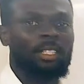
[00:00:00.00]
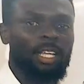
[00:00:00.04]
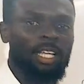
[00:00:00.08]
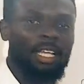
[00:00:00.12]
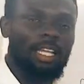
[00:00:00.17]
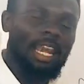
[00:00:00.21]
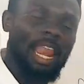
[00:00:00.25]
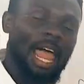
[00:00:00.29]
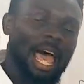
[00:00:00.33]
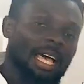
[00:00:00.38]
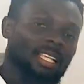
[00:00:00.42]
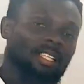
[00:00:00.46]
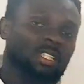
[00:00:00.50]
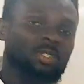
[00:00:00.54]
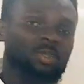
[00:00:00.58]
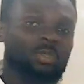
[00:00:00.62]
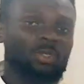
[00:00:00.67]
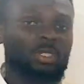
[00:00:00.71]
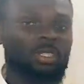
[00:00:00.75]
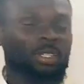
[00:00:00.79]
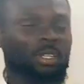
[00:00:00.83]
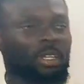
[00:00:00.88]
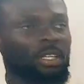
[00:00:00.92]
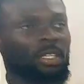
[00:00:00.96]

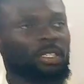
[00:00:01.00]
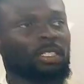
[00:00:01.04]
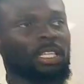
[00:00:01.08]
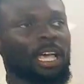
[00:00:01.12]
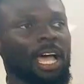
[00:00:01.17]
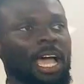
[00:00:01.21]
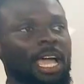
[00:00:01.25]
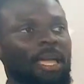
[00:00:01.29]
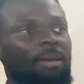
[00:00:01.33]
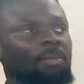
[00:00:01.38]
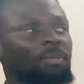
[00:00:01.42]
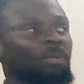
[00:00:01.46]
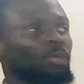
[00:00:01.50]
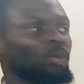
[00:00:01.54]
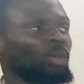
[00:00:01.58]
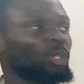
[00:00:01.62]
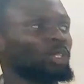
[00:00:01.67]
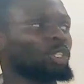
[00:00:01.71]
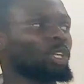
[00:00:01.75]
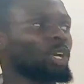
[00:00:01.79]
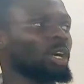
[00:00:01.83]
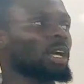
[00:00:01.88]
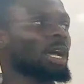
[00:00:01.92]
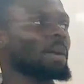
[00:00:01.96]
Last time we
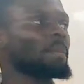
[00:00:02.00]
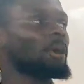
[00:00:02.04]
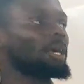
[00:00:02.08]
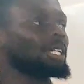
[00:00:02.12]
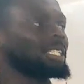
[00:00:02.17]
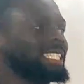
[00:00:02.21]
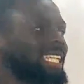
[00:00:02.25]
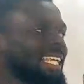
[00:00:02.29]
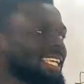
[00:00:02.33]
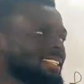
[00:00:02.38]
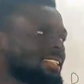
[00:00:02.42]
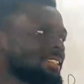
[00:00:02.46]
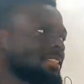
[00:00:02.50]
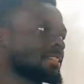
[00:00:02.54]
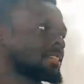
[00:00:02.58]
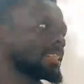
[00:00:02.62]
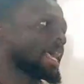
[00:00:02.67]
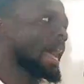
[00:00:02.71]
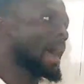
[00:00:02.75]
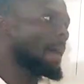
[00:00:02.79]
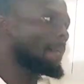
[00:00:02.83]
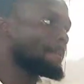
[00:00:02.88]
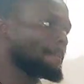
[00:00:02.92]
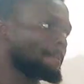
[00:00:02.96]
talked about the
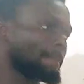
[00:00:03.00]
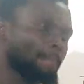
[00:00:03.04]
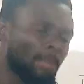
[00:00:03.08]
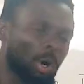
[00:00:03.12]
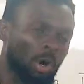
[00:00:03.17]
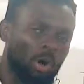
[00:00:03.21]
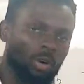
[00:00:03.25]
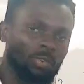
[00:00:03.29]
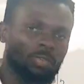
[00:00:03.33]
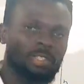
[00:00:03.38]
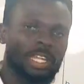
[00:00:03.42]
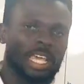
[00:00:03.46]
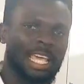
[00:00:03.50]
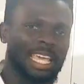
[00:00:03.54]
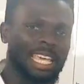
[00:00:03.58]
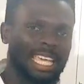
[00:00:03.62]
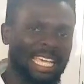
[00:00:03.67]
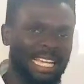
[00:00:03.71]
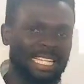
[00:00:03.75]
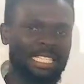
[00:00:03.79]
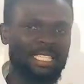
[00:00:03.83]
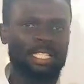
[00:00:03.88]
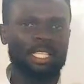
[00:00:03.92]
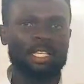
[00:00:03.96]
sum of the
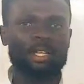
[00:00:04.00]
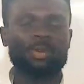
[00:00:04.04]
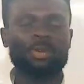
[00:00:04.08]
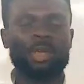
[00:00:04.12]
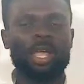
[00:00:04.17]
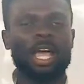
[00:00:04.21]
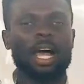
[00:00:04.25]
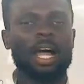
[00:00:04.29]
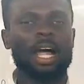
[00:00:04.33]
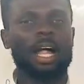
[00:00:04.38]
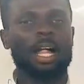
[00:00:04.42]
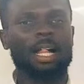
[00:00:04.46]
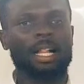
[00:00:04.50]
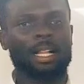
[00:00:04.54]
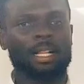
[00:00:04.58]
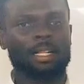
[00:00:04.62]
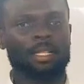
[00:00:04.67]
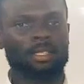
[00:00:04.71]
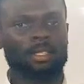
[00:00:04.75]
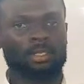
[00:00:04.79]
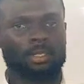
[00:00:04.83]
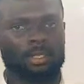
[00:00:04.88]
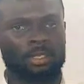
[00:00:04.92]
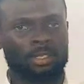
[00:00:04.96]
interior
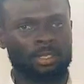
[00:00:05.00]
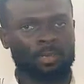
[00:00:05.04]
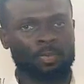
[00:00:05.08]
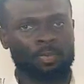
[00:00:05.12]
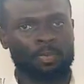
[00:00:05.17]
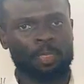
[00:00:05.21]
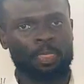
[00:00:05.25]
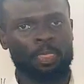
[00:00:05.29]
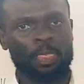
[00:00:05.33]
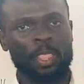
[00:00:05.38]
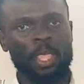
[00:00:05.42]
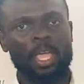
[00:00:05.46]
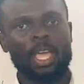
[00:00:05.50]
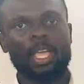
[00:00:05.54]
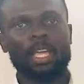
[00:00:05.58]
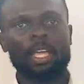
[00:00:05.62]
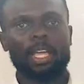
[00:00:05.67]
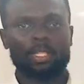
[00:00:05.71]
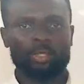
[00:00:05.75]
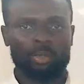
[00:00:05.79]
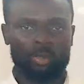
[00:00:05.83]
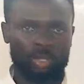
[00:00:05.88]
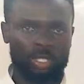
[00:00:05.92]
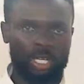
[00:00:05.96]
angles.
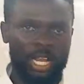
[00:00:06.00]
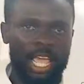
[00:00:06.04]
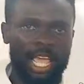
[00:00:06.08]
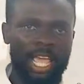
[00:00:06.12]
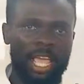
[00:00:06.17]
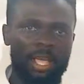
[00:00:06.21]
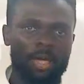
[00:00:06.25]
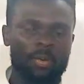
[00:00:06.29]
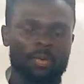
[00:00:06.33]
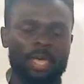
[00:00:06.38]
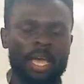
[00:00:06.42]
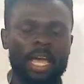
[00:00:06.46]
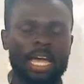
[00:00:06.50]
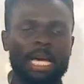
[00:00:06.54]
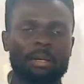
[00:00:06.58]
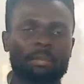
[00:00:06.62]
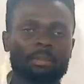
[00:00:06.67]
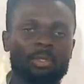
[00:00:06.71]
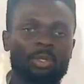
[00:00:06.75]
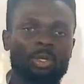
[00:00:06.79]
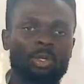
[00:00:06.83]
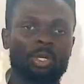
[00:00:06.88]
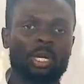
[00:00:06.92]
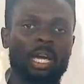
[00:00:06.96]
Today we are
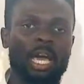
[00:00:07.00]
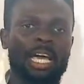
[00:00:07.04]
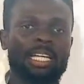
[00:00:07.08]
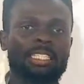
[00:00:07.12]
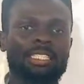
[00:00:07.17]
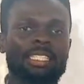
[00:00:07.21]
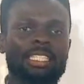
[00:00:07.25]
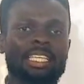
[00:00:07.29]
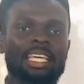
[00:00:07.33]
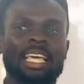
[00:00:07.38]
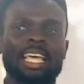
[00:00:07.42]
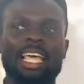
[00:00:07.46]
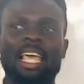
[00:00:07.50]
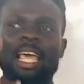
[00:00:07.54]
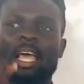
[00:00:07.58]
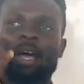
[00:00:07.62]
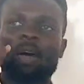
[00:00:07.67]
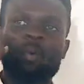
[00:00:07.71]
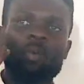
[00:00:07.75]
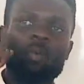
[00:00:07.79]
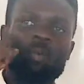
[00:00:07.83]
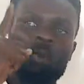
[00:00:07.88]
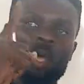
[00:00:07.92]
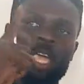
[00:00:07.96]
coming to look at
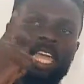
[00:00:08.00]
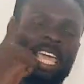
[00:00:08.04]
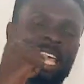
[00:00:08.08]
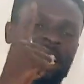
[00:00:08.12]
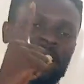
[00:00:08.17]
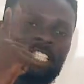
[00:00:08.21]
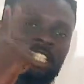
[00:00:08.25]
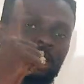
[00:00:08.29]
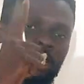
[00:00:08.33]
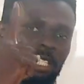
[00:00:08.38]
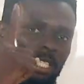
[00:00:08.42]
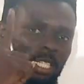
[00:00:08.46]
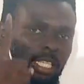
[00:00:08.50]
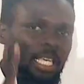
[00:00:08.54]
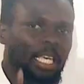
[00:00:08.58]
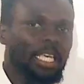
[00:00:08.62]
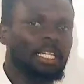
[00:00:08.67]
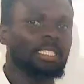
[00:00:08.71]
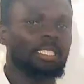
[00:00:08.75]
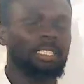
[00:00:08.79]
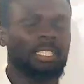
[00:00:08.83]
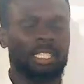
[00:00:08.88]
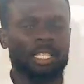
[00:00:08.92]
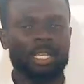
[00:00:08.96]
each
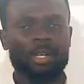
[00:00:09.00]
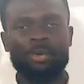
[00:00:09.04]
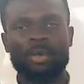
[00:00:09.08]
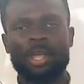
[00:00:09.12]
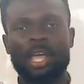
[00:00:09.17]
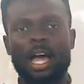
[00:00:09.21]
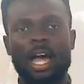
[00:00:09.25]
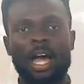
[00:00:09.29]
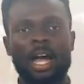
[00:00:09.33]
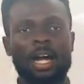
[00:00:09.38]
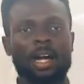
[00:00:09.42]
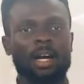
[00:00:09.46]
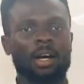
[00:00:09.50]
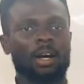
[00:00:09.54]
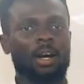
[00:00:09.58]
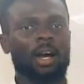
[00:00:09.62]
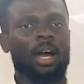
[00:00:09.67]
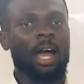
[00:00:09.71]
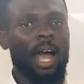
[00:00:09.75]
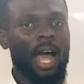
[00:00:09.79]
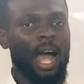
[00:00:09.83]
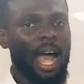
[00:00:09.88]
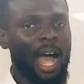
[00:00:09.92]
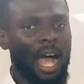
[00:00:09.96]
interior
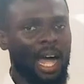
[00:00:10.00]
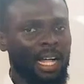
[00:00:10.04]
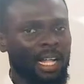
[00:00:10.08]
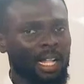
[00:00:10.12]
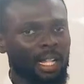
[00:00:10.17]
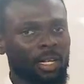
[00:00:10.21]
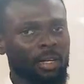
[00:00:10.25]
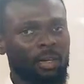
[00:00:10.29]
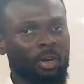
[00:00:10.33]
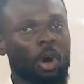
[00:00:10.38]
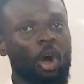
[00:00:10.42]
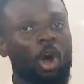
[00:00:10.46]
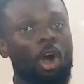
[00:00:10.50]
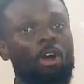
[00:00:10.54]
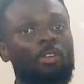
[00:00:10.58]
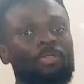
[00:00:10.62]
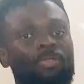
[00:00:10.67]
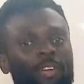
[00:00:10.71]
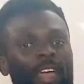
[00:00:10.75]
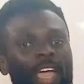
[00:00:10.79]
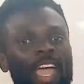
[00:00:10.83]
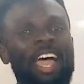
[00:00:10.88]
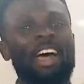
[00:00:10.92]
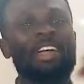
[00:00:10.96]
angle
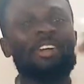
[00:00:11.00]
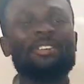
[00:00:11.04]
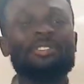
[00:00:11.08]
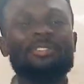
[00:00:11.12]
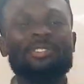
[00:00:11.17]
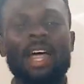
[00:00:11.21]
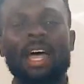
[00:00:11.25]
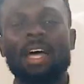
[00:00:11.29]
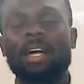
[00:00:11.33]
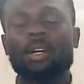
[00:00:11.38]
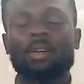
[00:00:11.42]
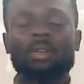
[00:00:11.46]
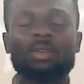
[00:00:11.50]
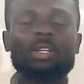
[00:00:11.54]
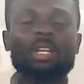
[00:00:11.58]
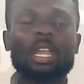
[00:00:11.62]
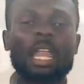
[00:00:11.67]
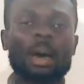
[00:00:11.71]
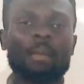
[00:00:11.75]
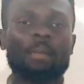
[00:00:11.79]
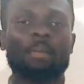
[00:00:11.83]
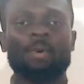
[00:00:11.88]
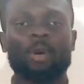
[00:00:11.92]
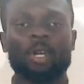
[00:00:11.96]
of a
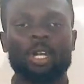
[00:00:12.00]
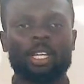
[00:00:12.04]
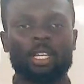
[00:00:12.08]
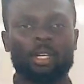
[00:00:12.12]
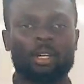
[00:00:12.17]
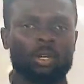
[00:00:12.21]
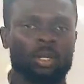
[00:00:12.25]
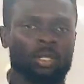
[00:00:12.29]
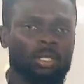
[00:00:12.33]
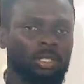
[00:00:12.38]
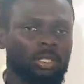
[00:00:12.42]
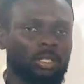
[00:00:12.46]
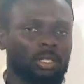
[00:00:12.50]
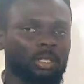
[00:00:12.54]
regular polygon.